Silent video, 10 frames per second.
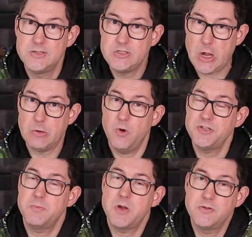So
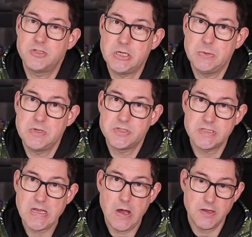what I'm going to do is
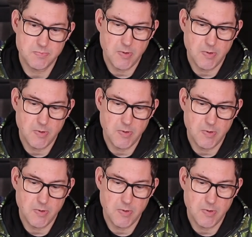start